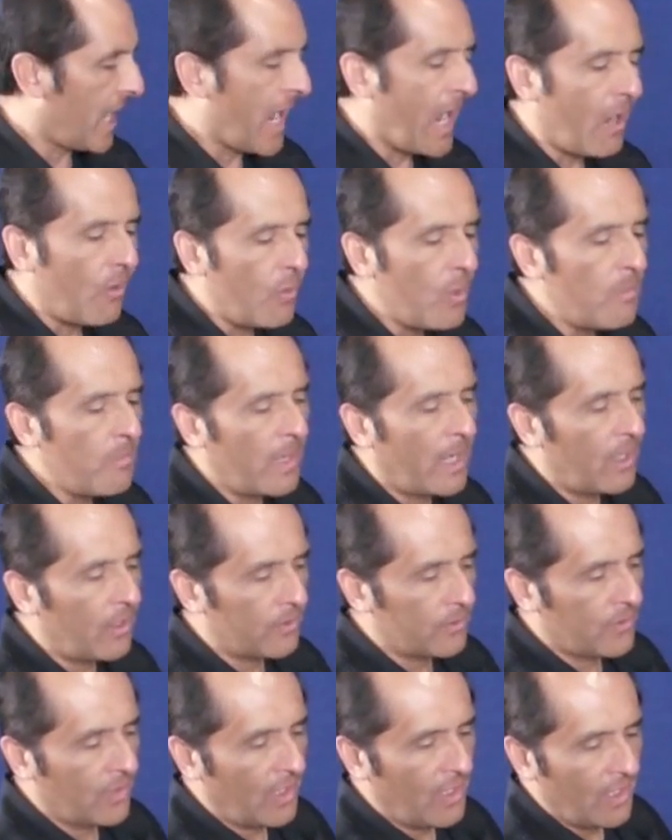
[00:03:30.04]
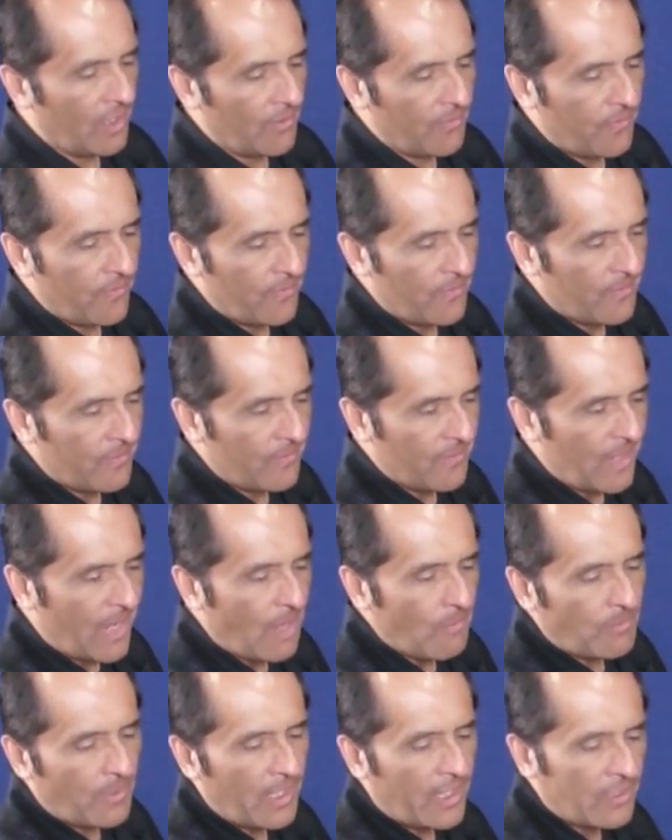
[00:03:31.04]
how about if
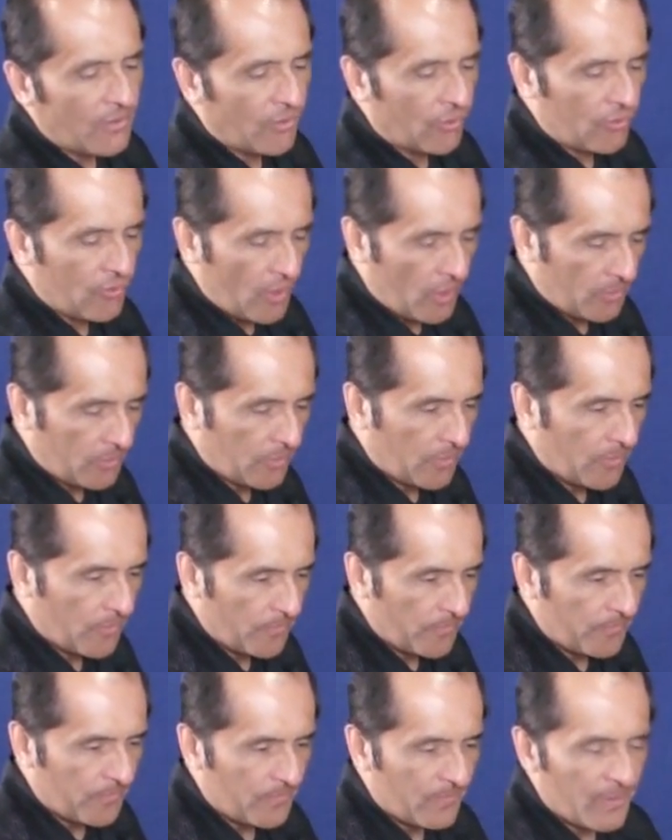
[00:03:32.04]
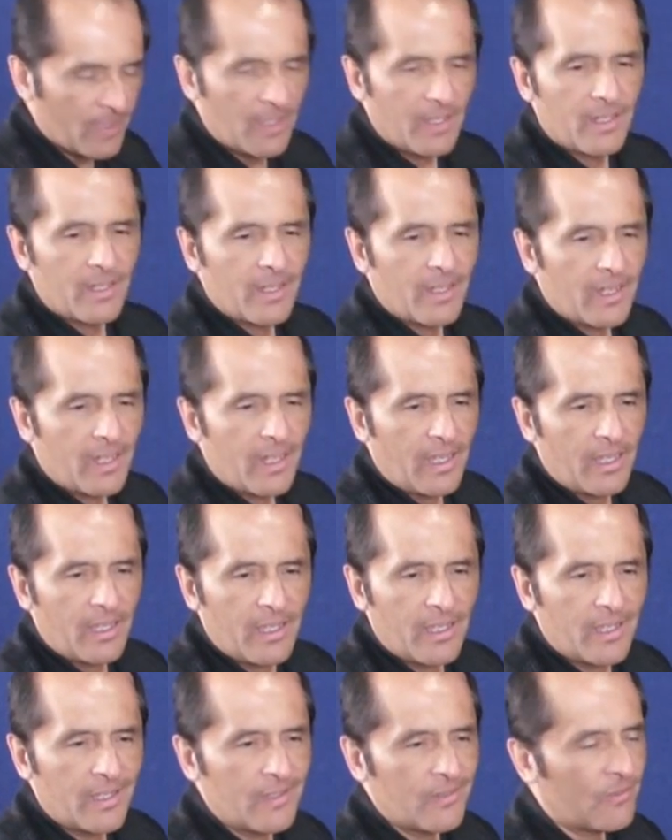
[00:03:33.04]
I'm playing this note
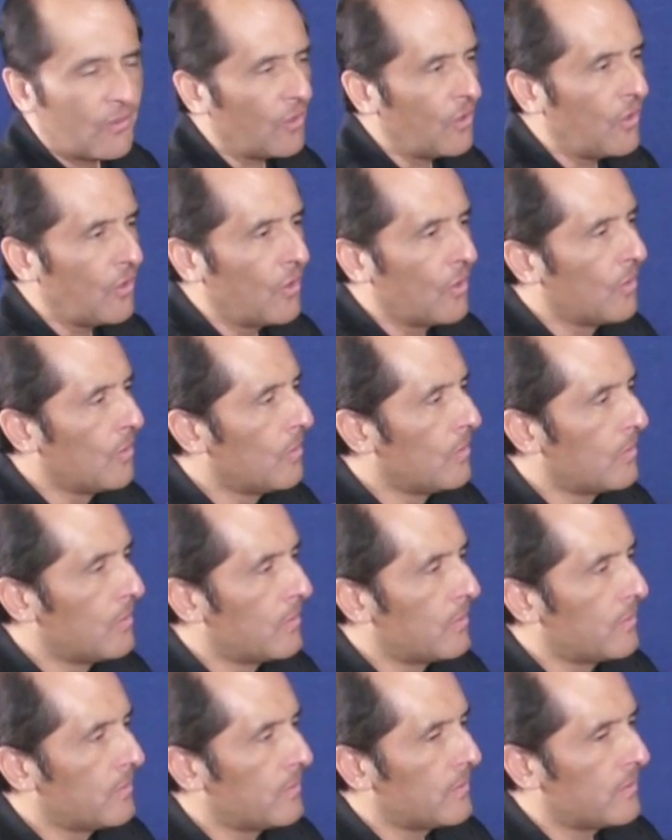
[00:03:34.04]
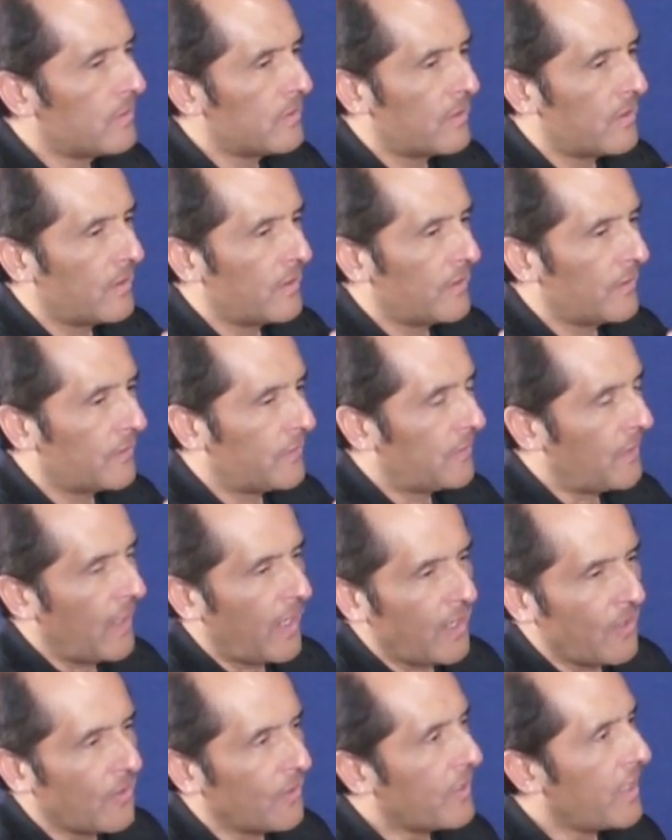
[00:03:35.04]
and you
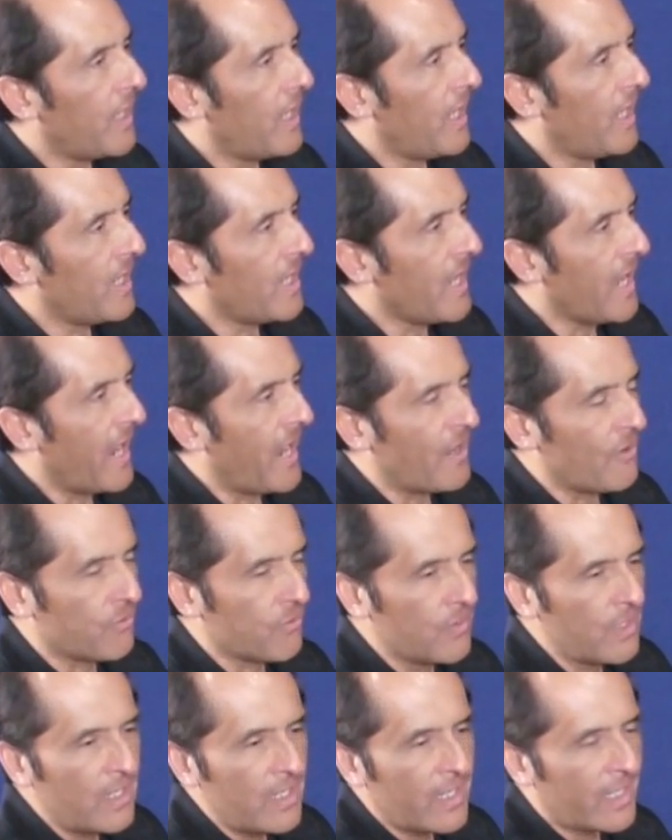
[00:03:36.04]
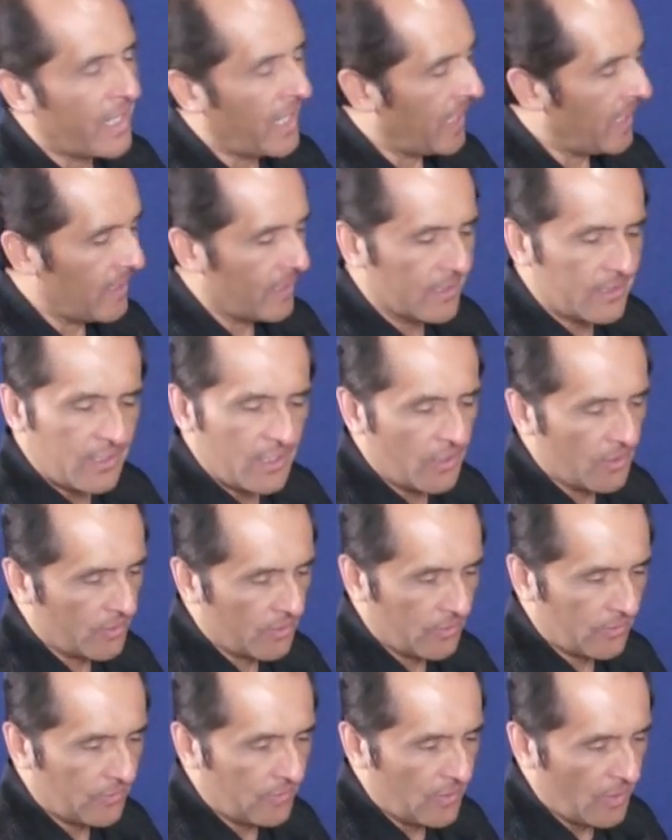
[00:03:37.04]
say, okay, I really cannot hear
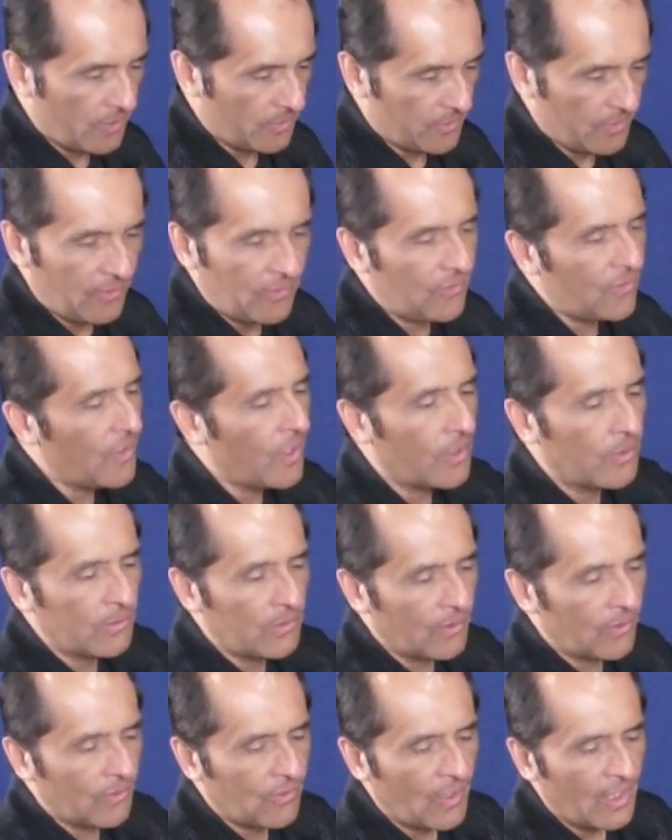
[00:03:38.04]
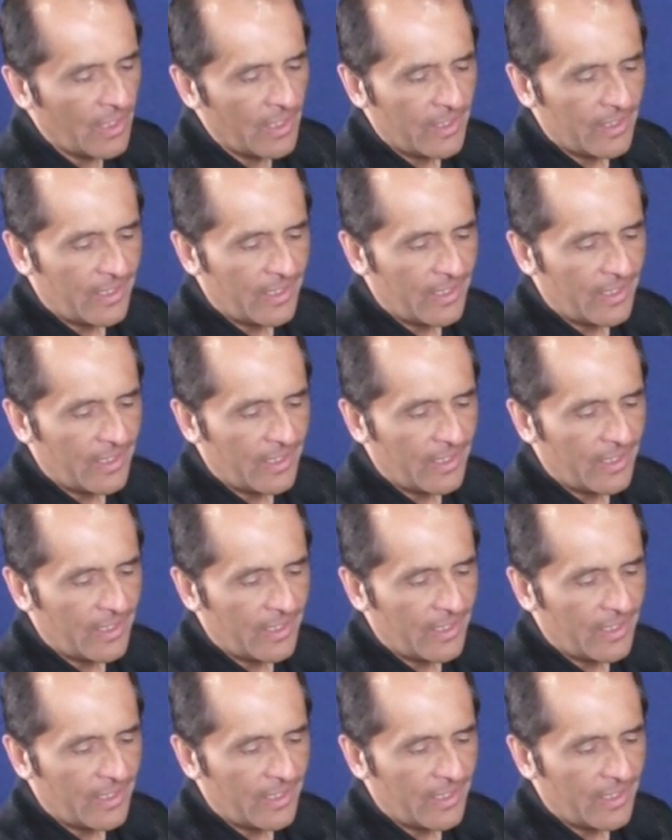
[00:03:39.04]
this note. This note is